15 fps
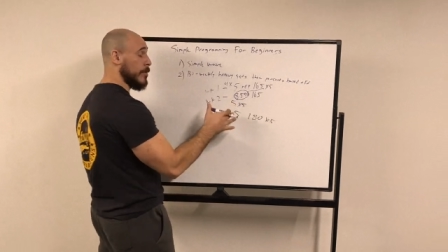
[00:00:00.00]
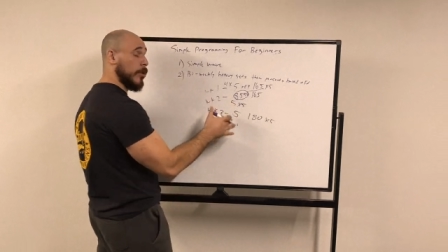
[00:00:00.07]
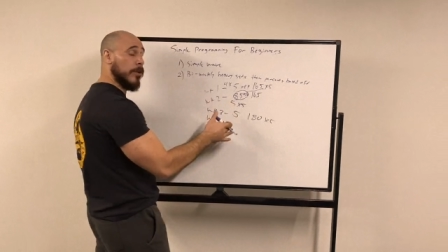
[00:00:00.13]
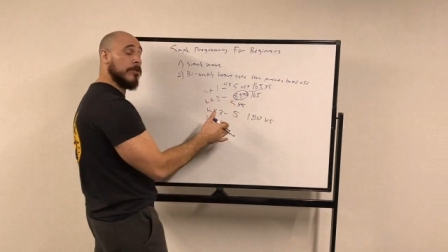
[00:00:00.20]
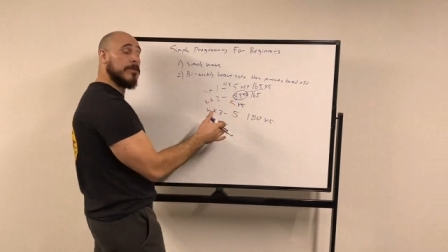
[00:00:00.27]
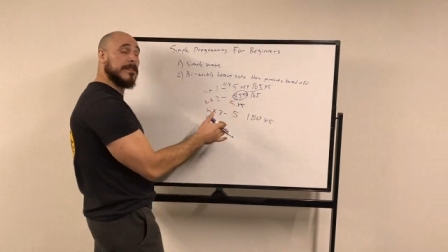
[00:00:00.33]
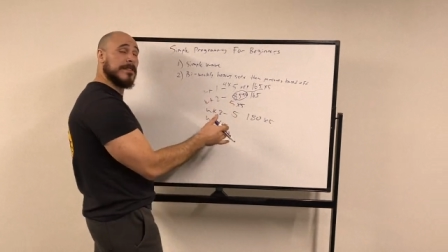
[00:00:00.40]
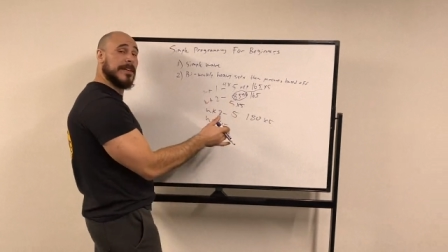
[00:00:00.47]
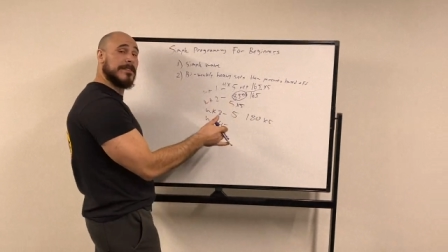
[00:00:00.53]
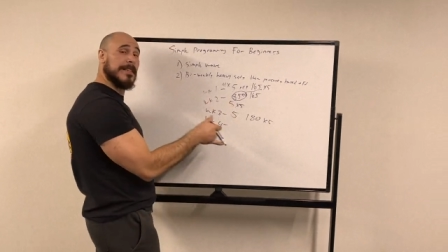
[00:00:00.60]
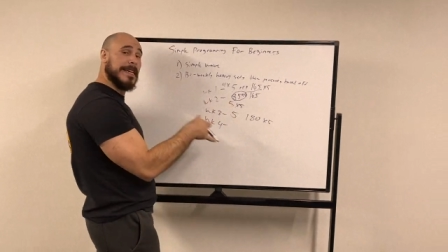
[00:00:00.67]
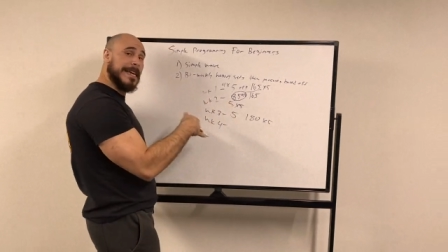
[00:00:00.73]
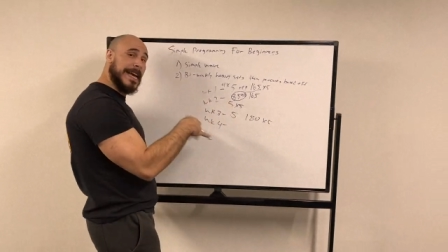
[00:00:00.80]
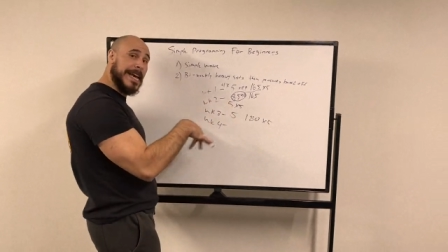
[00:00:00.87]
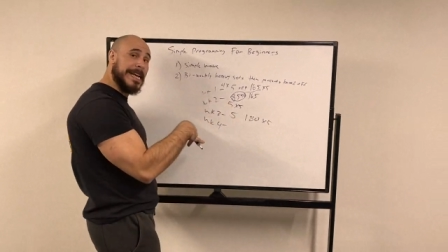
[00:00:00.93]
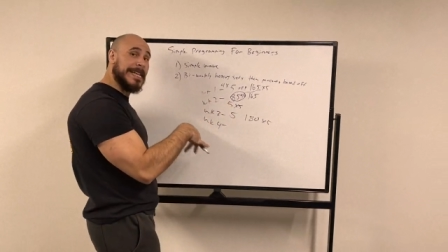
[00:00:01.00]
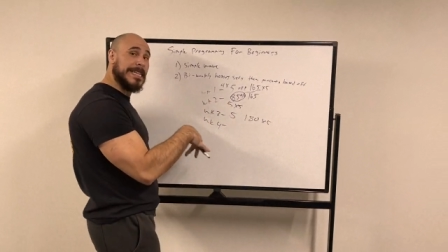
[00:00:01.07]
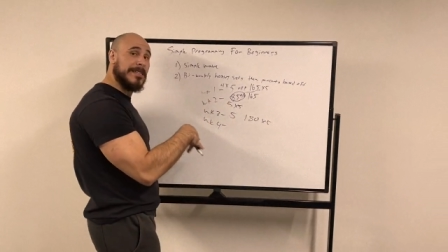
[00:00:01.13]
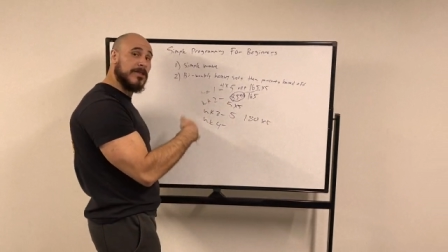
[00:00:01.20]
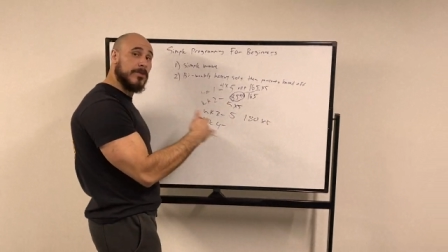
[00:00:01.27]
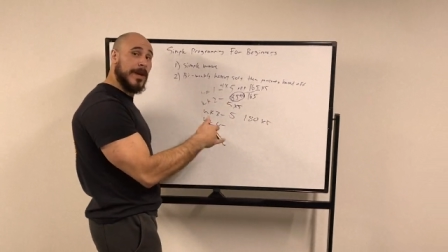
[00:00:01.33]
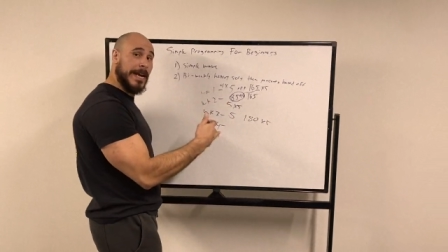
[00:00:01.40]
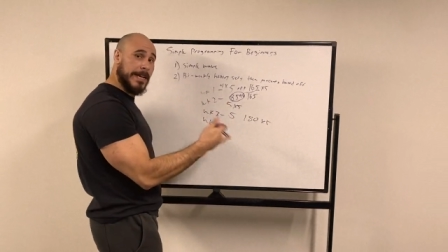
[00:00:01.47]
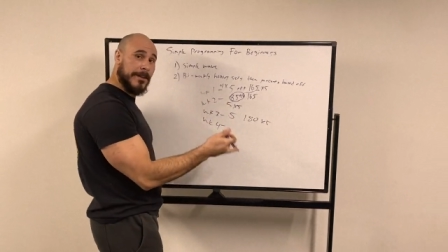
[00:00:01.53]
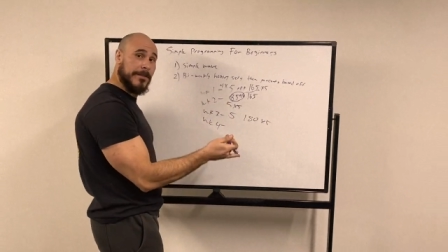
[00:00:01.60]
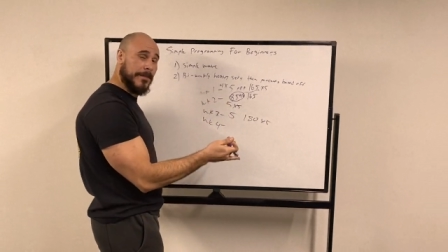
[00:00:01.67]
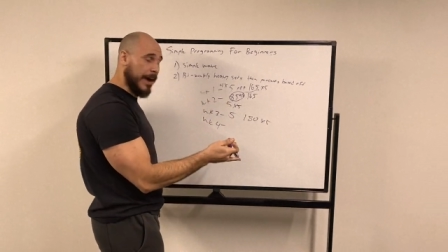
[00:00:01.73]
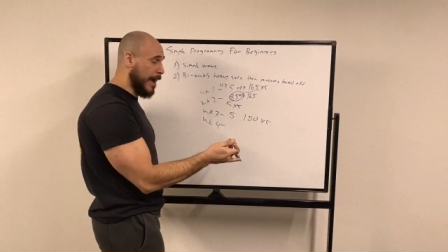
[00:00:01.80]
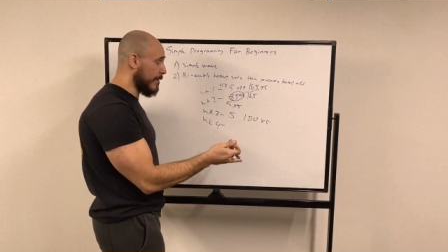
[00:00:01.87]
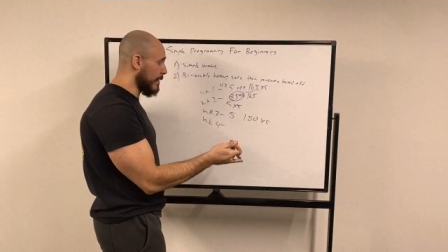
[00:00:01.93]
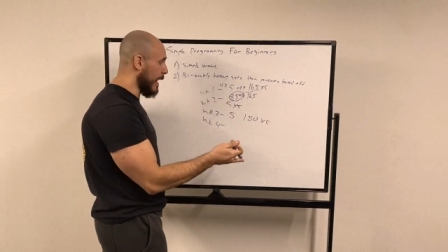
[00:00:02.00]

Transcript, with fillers: The only reason I say 80 to 85